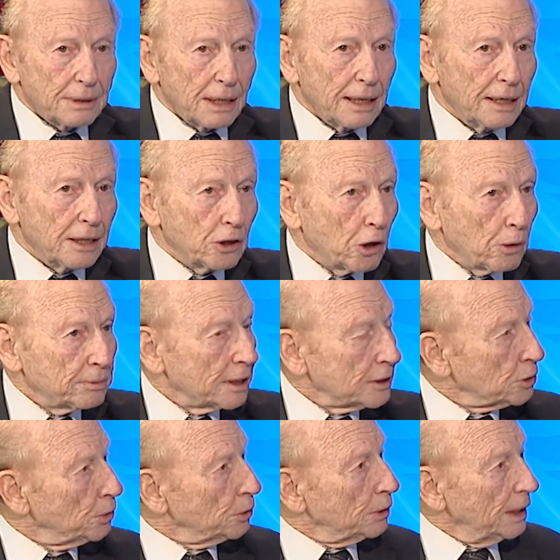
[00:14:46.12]

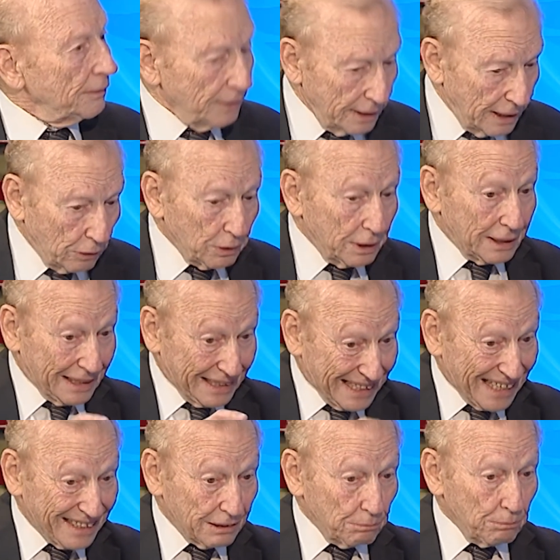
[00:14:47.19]
helicopters, whatever. Now
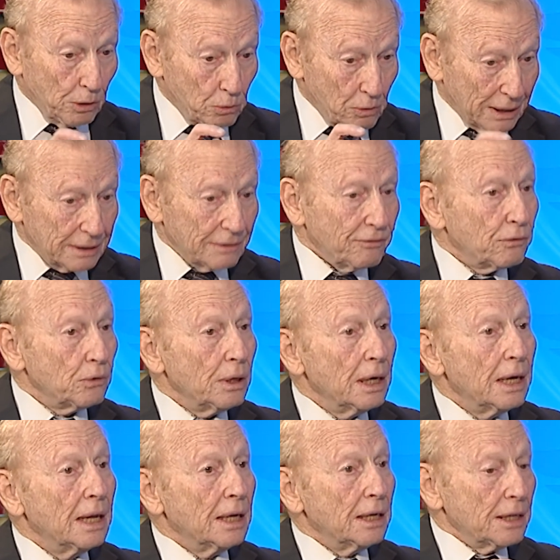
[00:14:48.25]
that wonderful
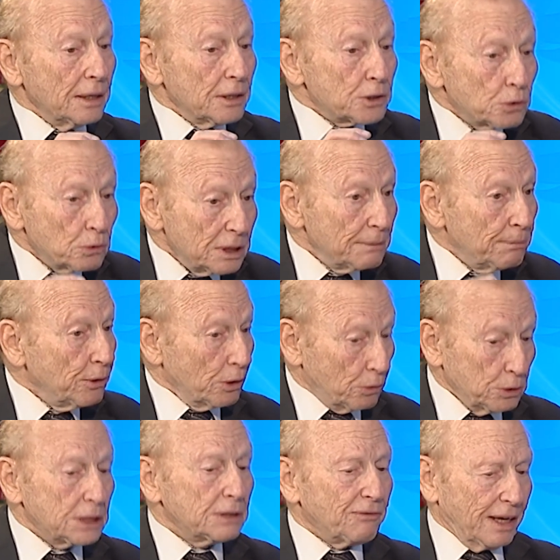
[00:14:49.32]
Sunni bloc,
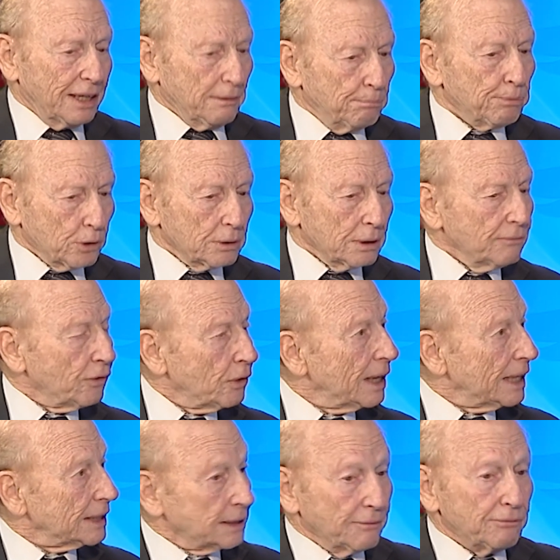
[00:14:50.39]
which is very important for
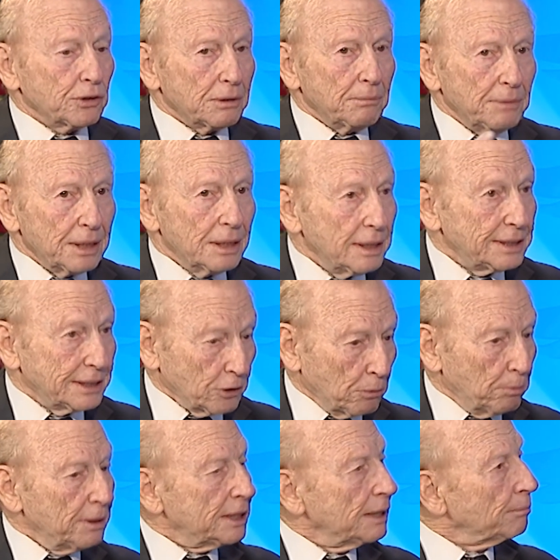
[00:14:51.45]
us and for the Middle East, is
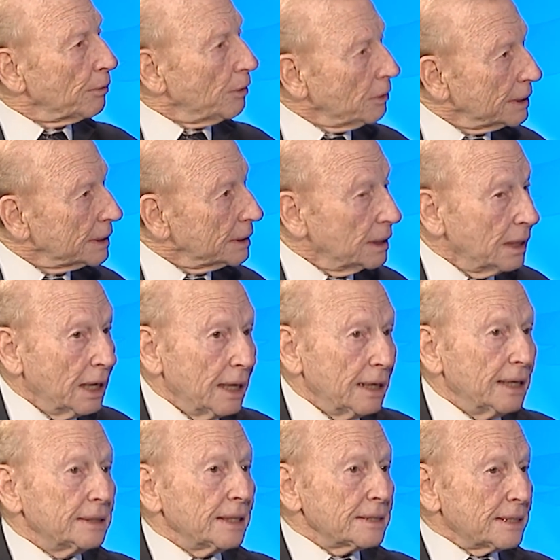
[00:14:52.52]
completely broken.
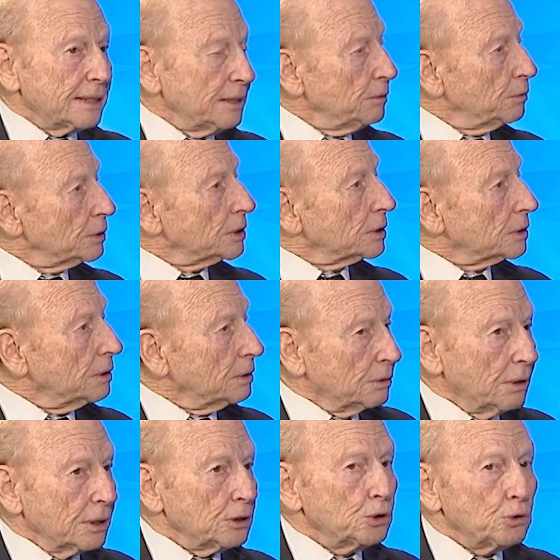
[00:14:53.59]
Let us see what's
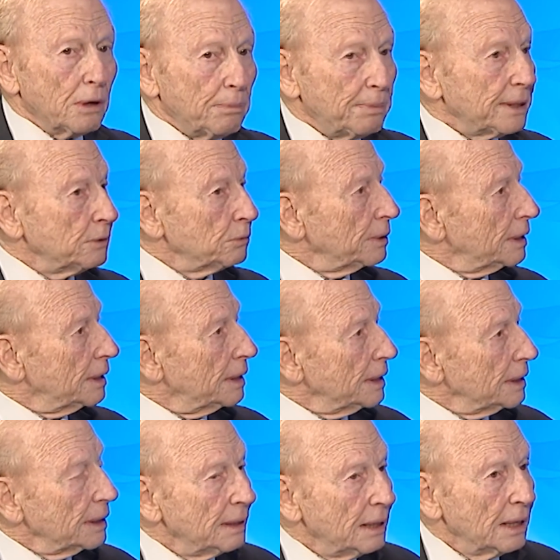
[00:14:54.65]
going to happen with
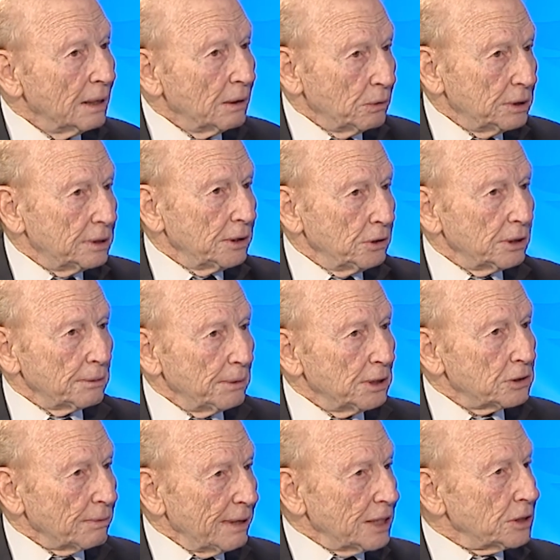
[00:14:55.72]
the new
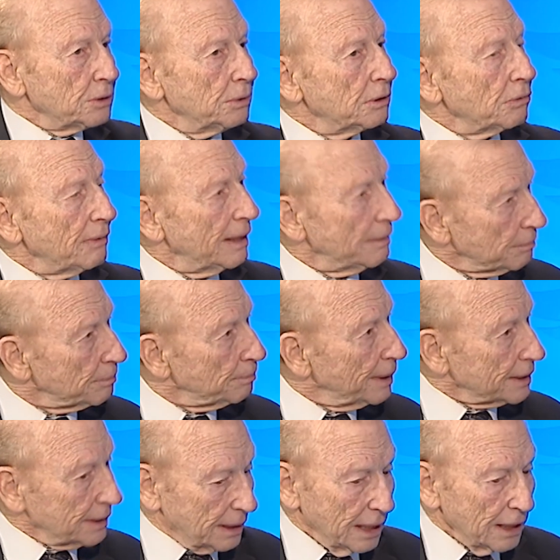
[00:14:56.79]
administration, with Trump.
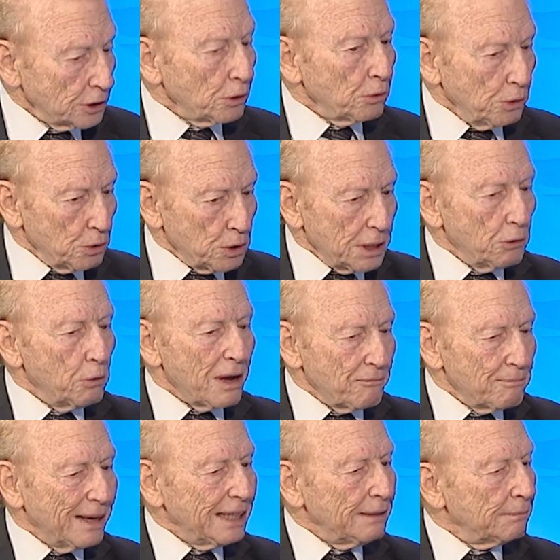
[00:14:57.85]
But so you see, we have
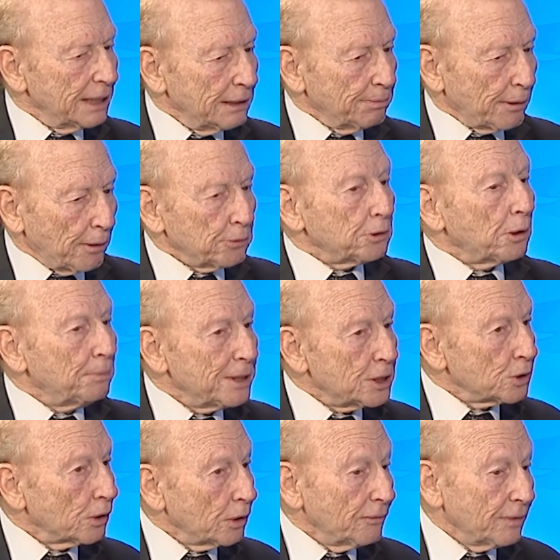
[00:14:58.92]
many problems to be
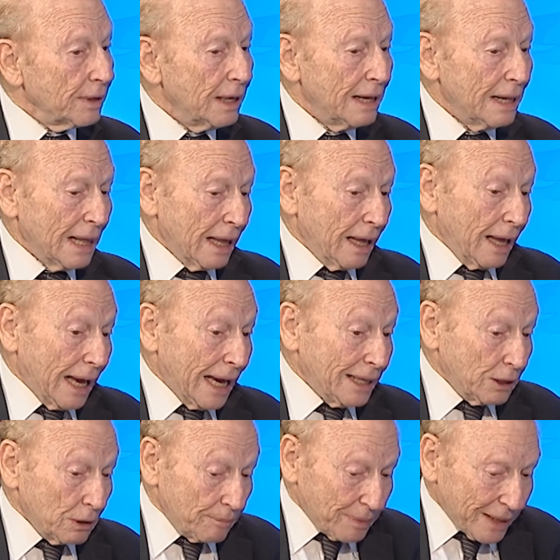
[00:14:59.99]
solved,
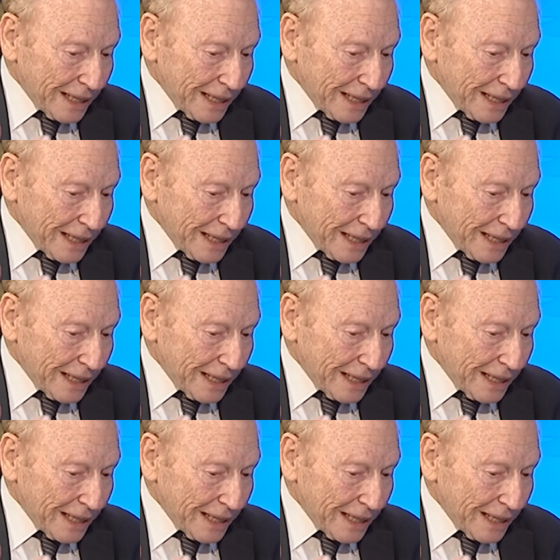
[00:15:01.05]
and